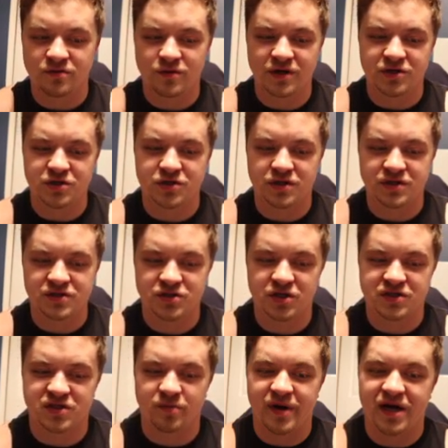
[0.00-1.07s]
which is
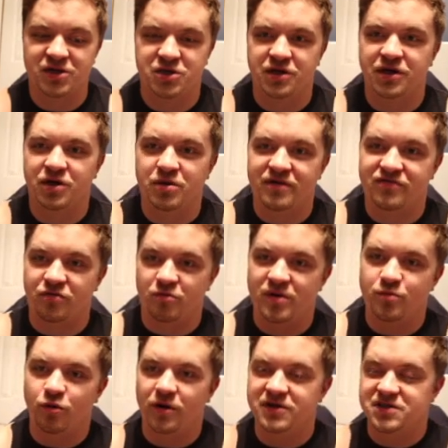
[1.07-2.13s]
just imagining you have 3
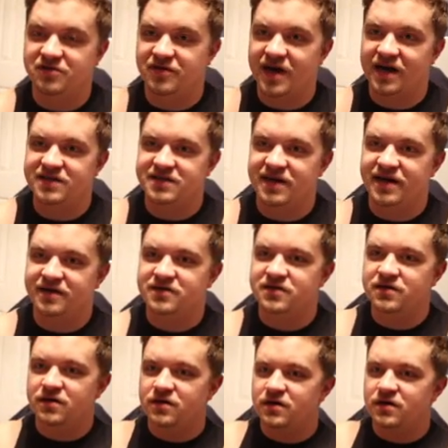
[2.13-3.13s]
points of contact.